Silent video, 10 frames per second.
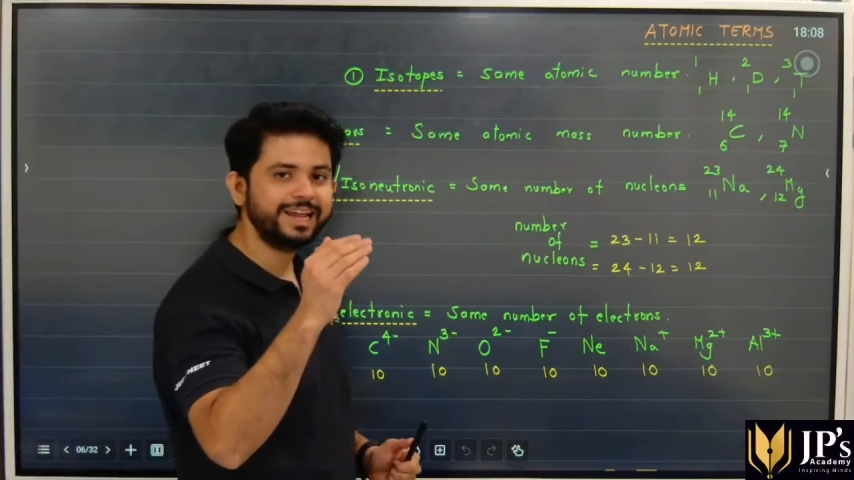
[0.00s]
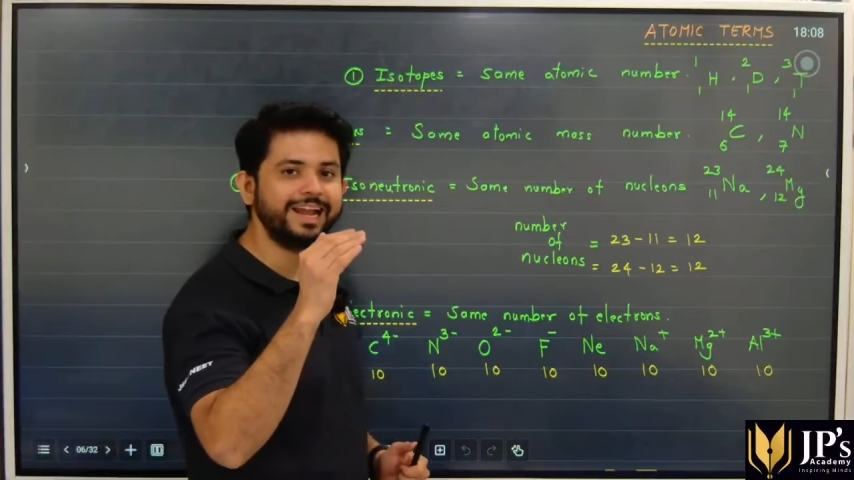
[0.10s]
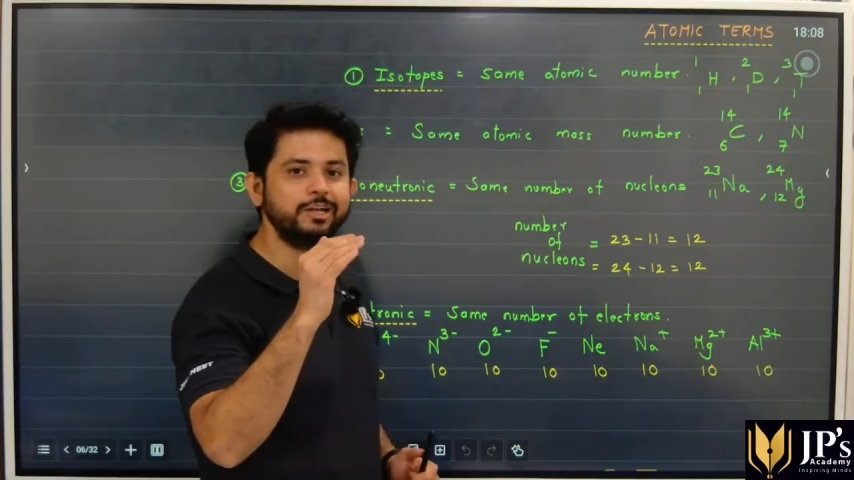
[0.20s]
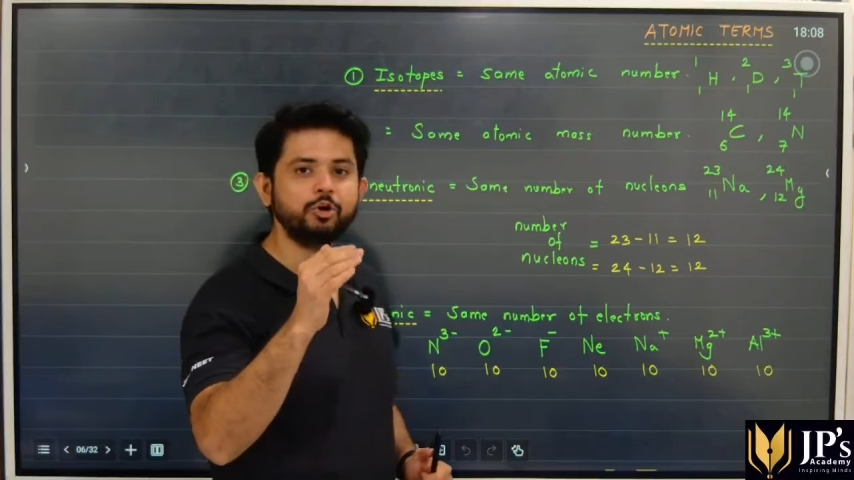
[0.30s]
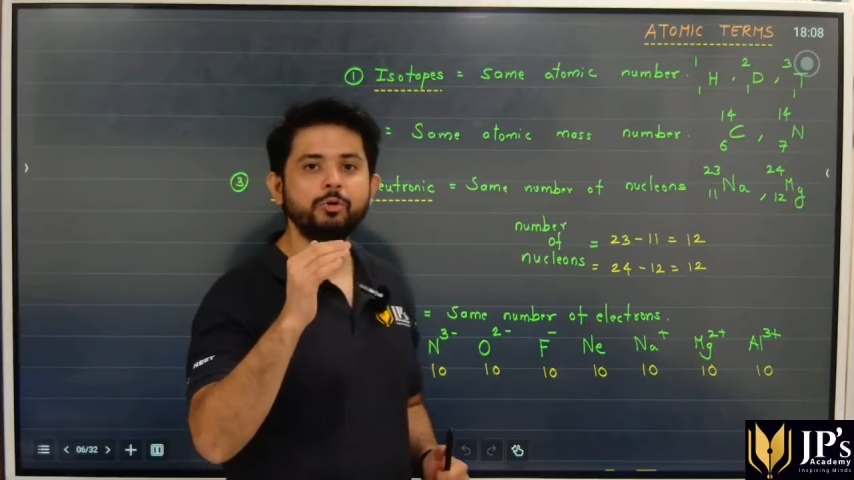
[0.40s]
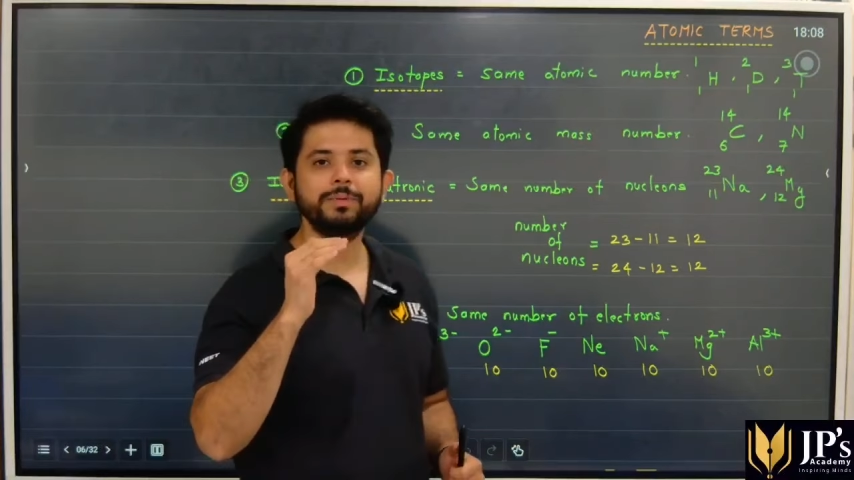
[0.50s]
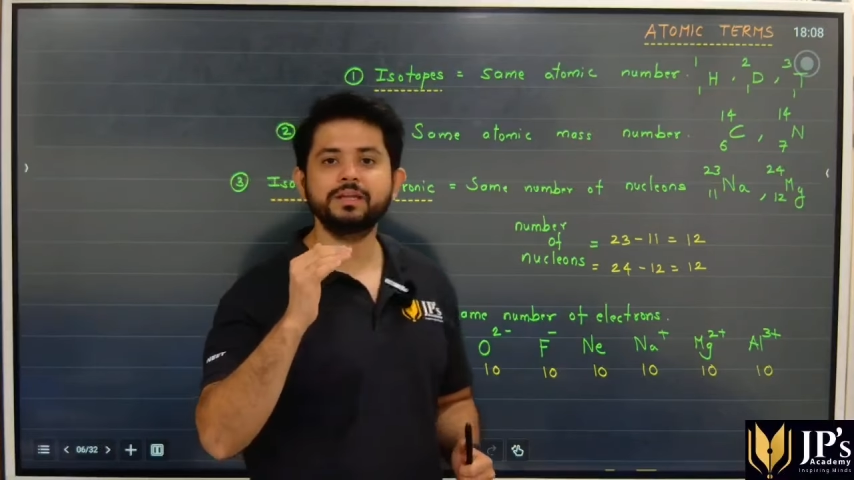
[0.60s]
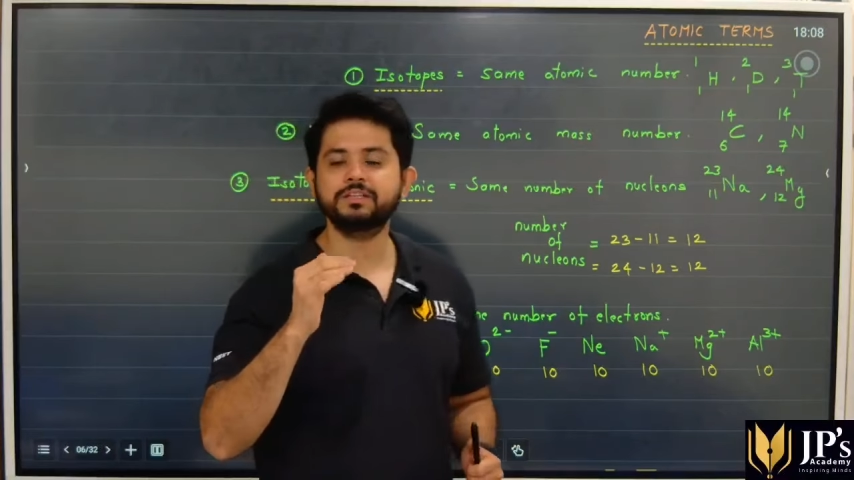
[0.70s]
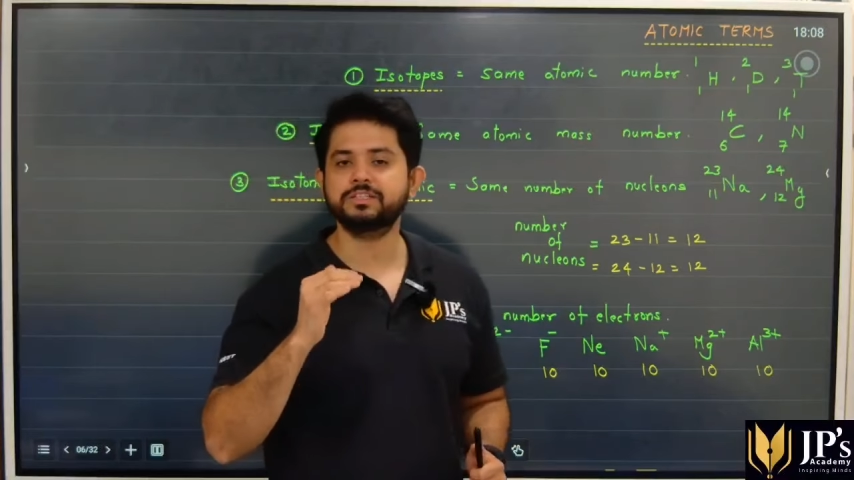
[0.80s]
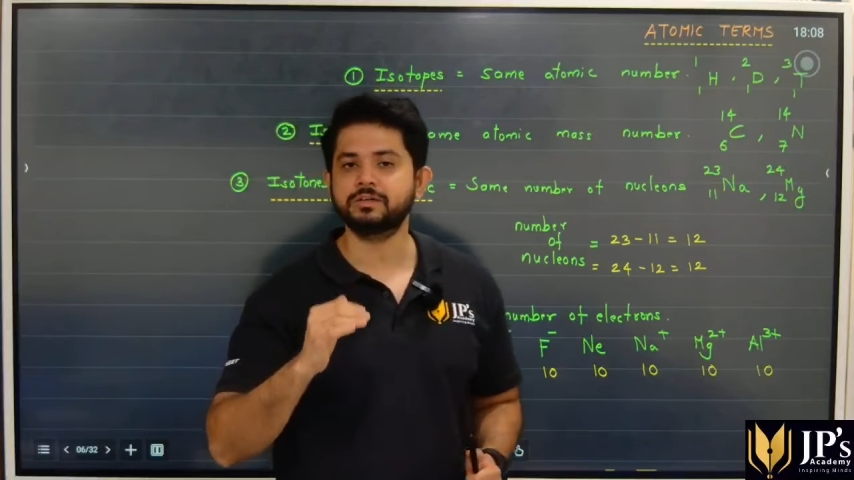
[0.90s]
atomic
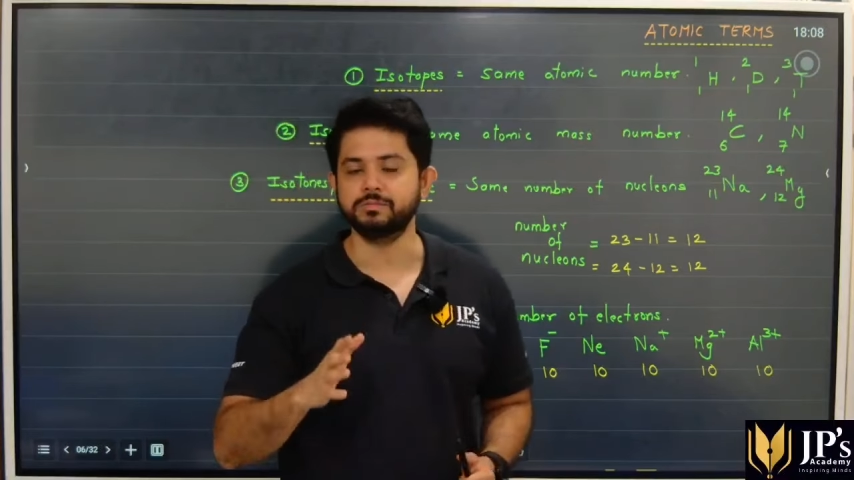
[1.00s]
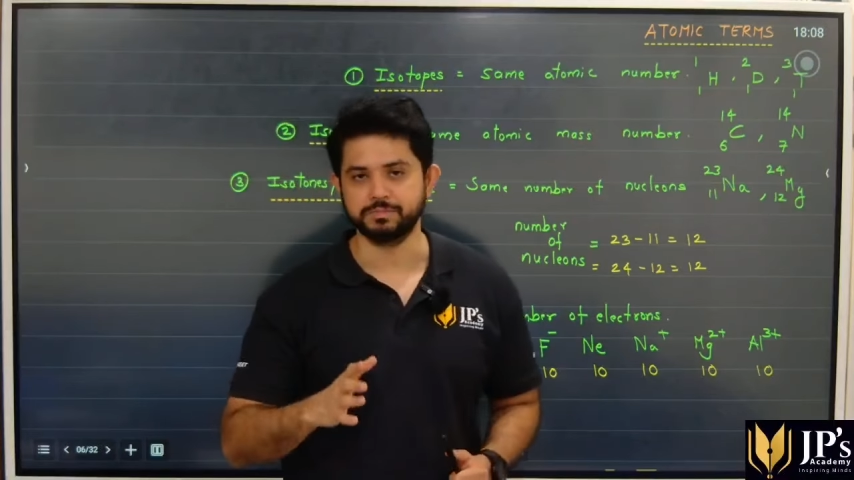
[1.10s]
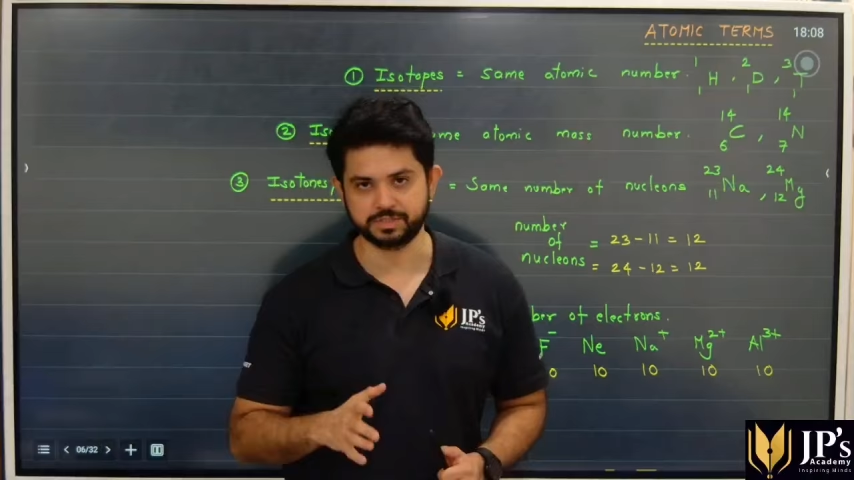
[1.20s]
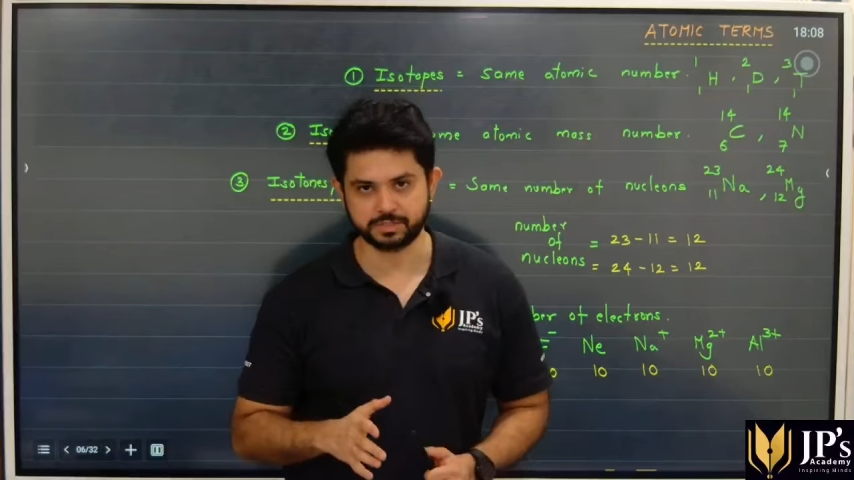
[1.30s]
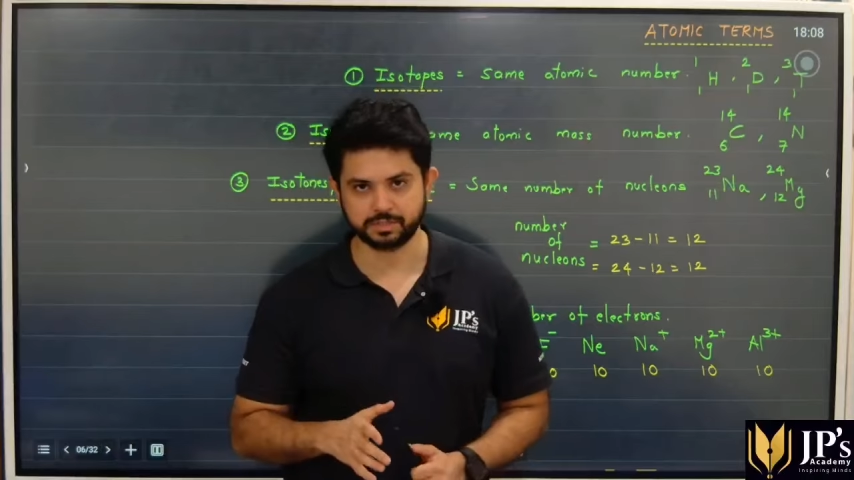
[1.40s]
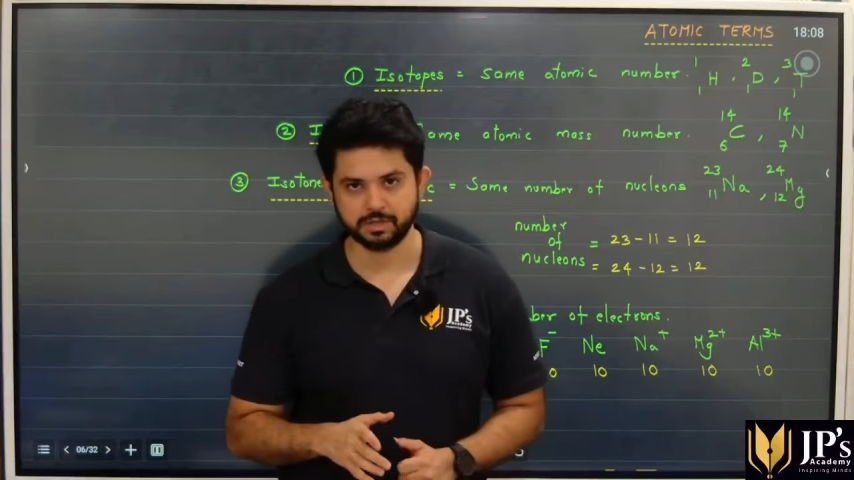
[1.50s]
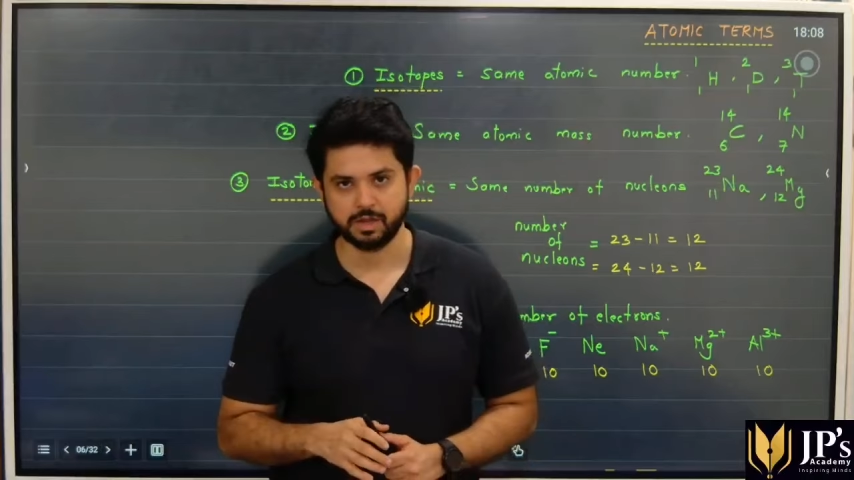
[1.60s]
terms.